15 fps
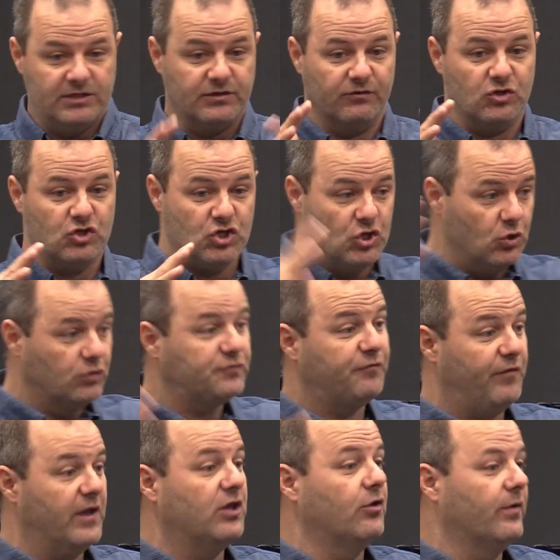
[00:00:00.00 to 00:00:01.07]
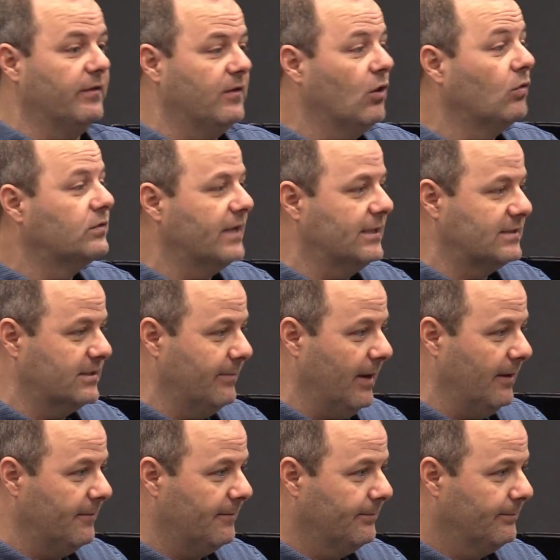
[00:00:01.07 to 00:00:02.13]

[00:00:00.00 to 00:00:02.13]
He's a huge figure in the Old Testament.